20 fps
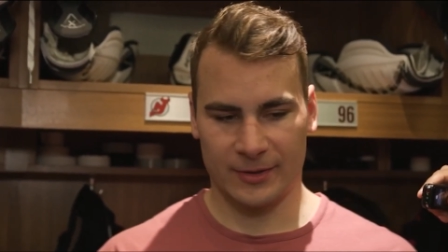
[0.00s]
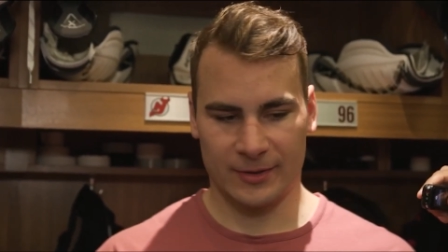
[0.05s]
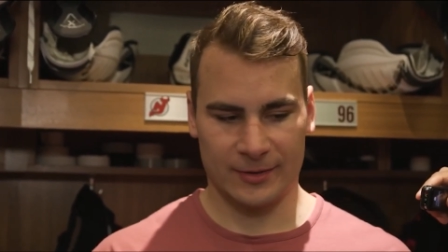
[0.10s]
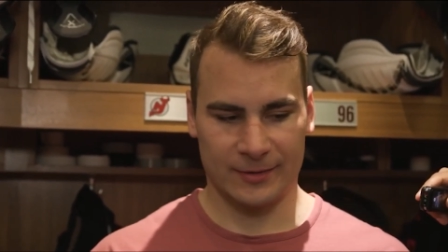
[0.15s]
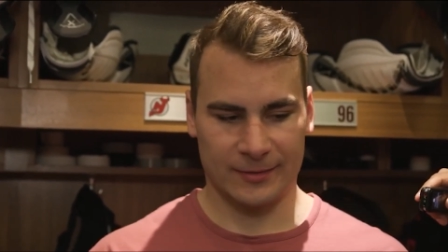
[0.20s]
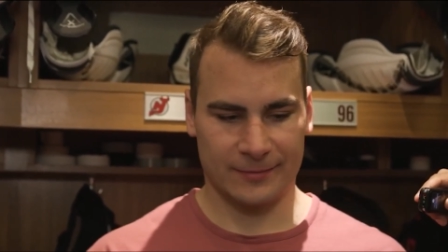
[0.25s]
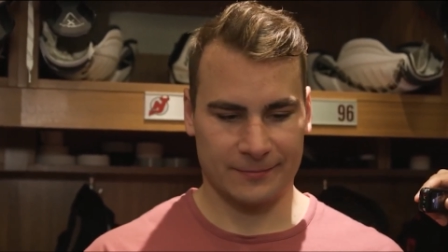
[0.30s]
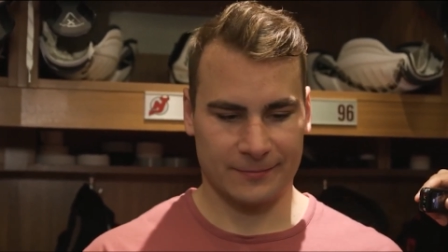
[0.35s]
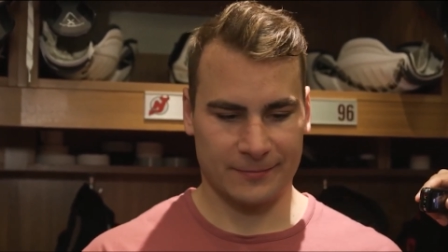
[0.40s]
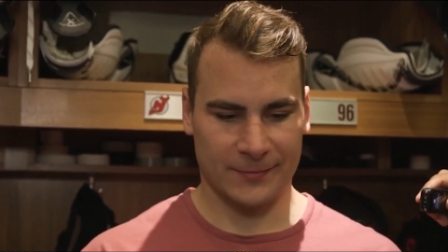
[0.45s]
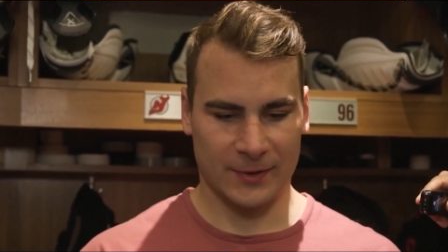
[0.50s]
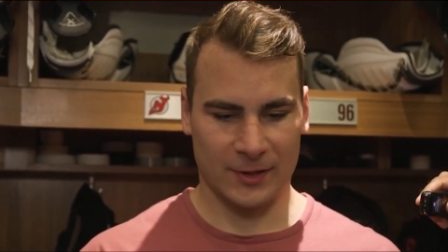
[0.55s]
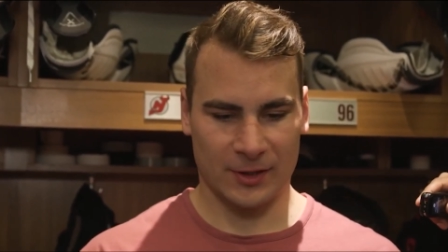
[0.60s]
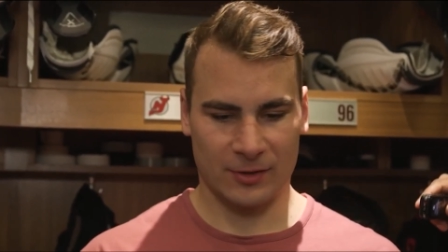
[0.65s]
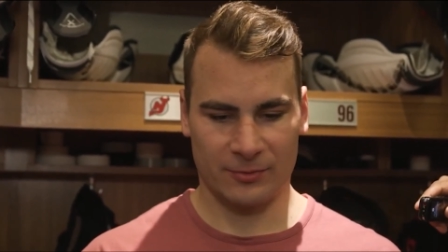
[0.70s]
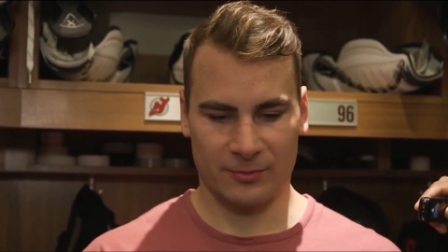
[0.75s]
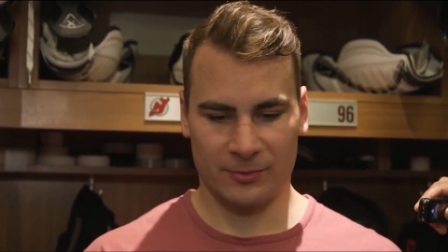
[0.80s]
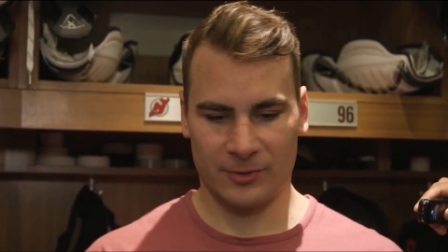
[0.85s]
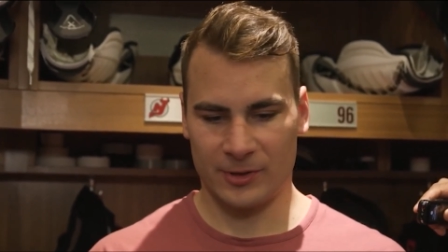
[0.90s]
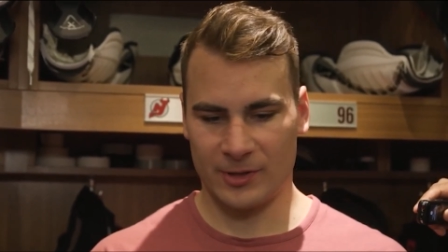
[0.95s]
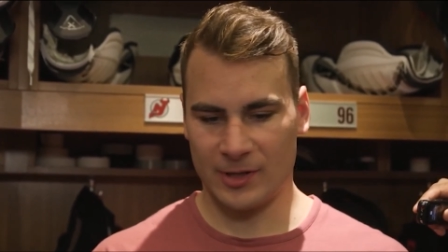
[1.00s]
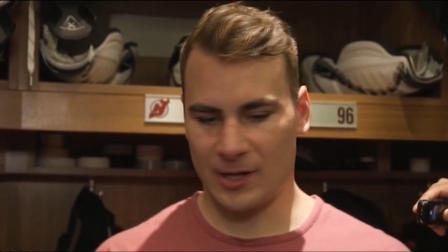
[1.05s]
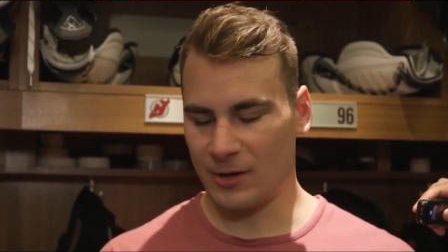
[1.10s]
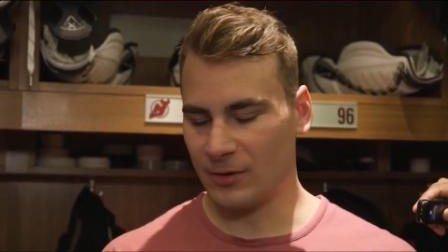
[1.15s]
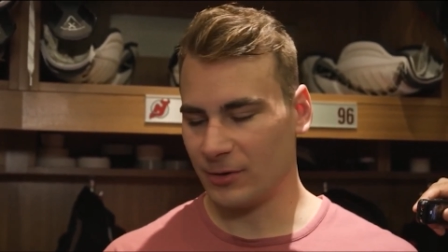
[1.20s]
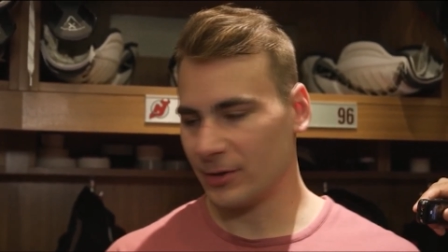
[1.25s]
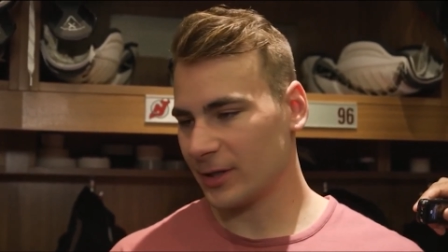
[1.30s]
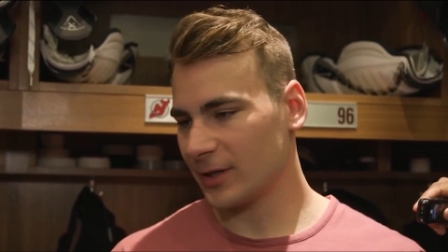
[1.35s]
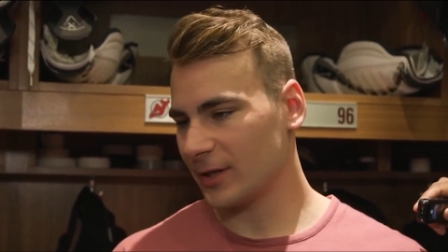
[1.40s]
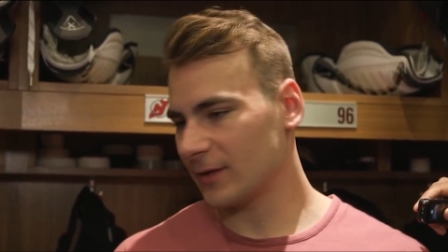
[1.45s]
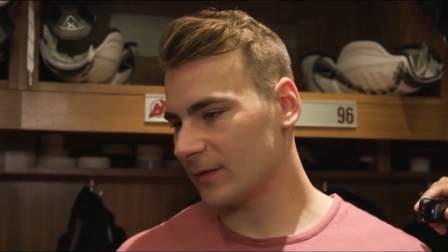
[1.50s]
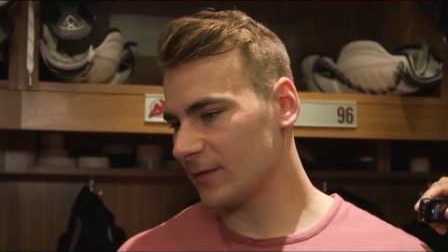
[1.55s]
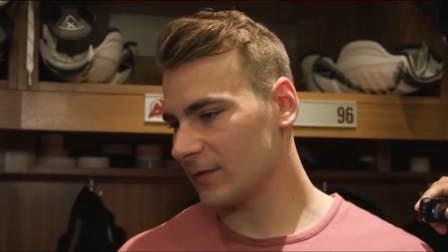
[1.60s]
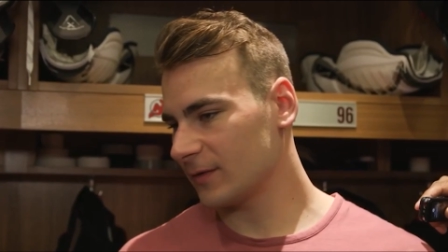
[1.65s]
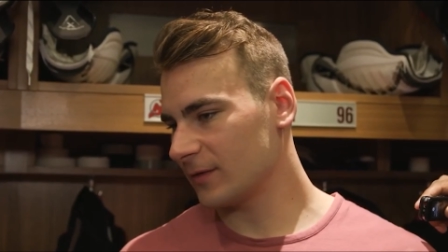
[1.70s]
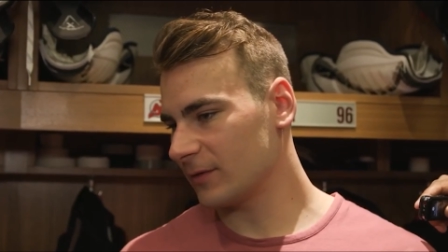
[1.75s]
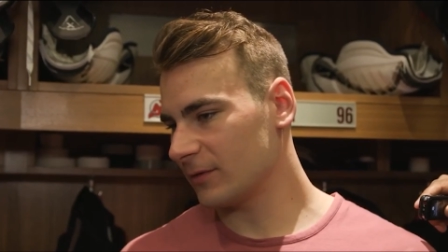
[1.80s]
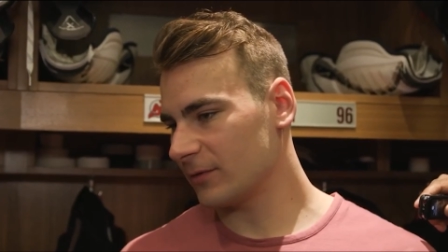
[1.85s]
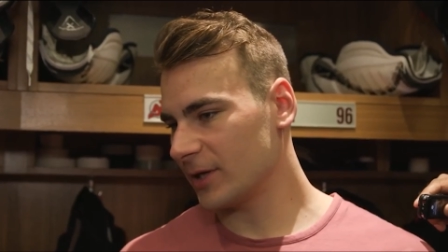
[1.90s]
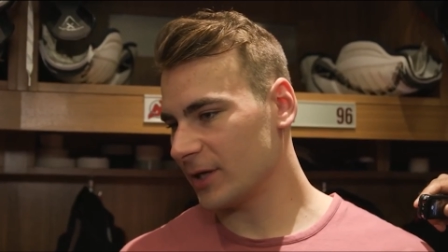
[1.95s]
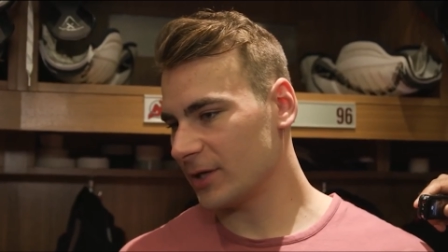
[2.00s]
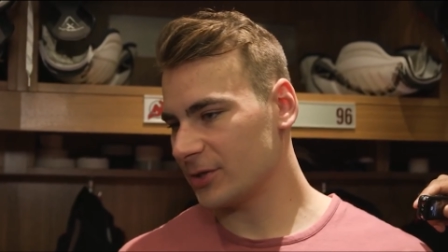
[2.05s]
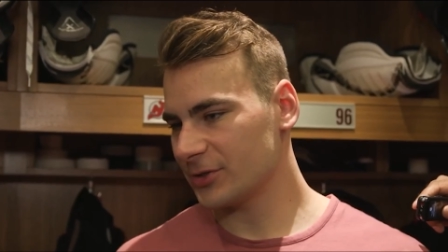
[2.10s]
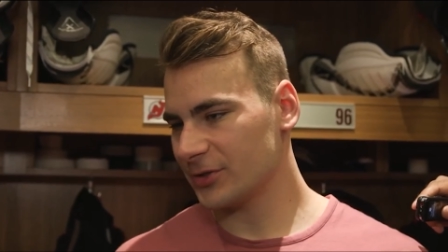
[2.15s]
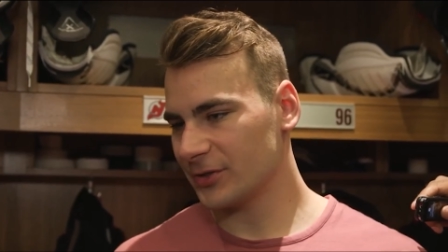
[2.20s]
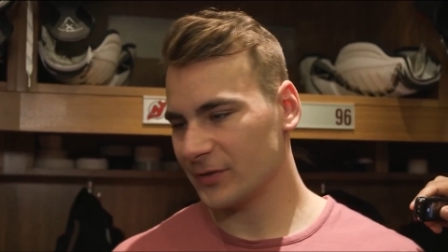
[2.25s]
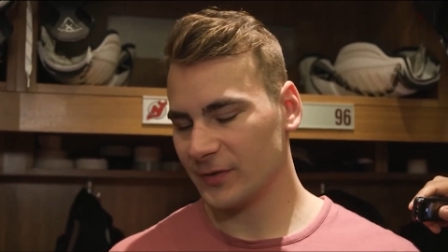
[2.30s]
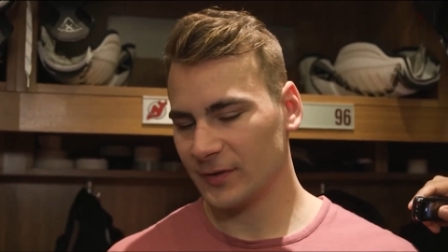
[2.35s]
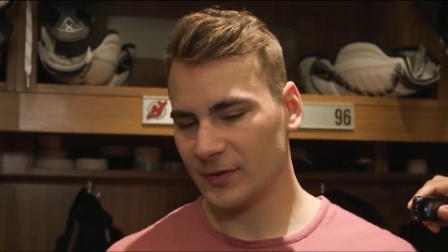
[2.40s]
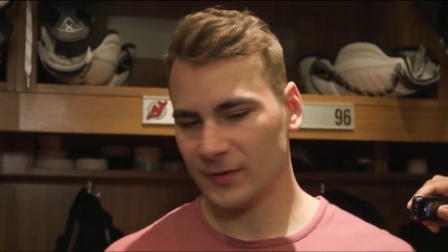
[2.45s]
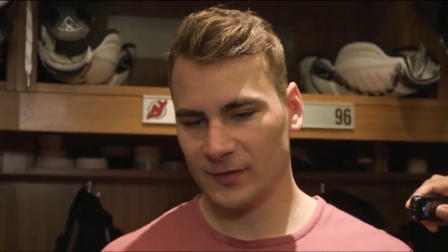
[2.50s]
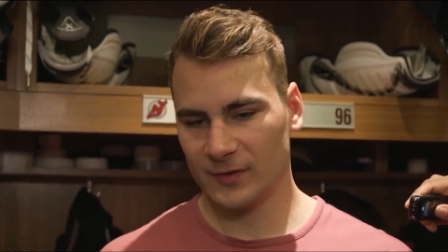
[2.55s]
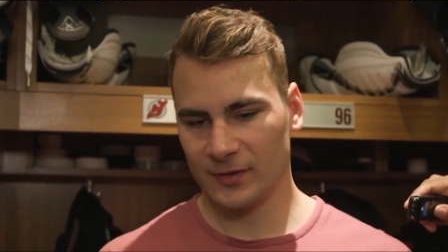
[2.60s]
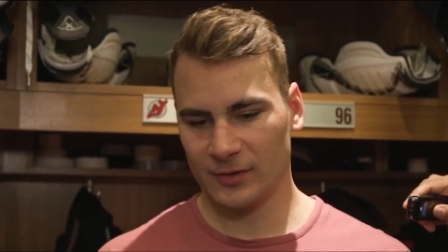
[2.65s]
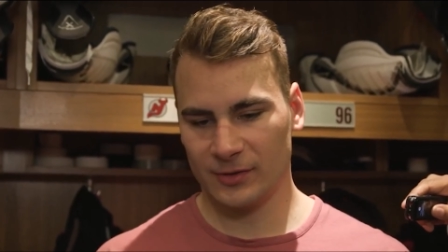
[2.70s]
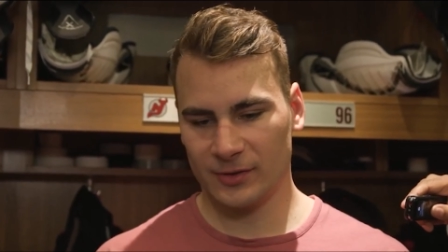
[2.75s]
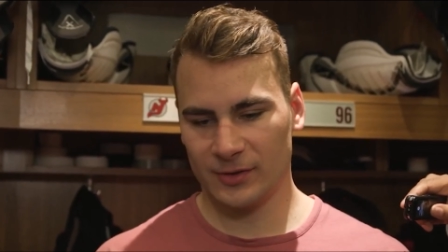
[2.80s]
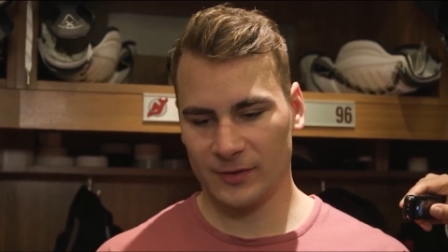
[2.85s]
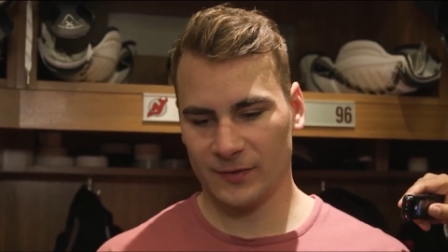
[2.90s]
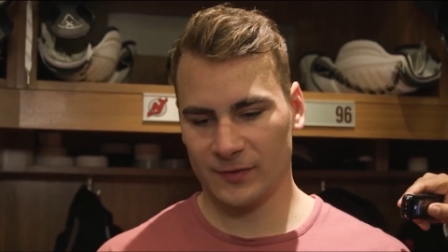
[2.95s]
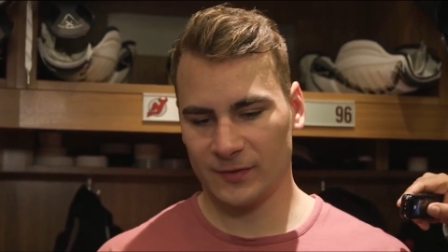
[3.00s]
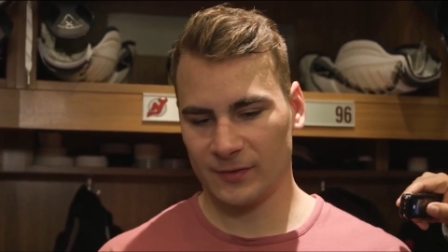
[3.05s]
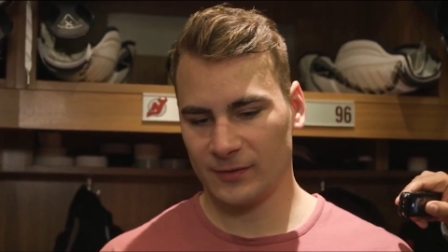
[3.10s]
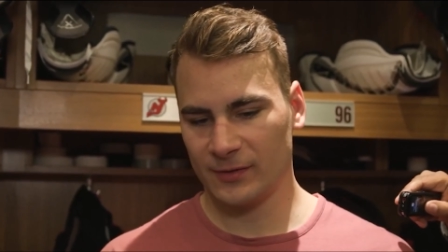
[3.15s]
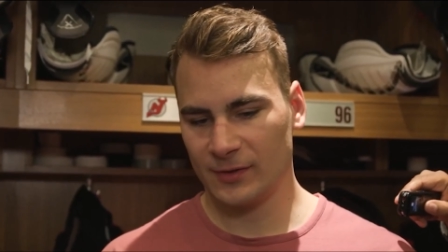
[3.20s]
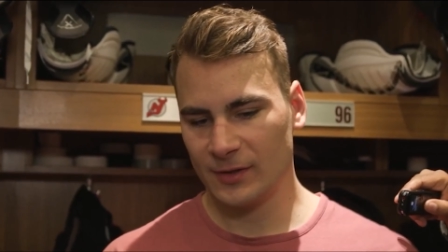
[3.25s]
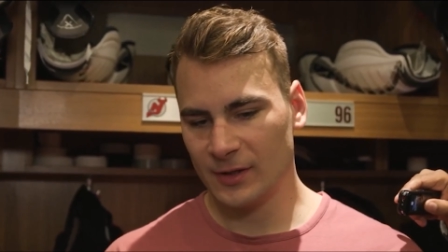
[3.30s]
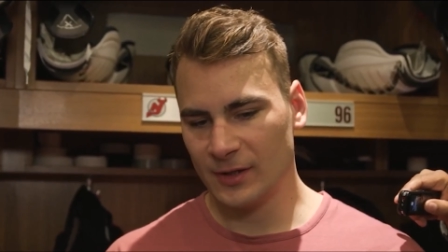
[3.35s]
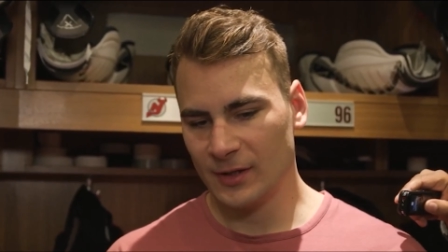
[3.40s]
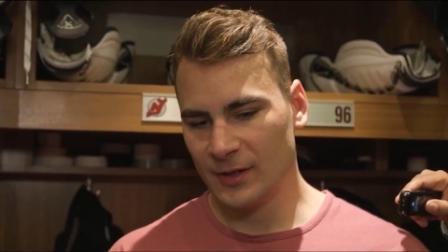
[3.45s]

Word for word: Um, you know, we're down against the Rangers in the series, and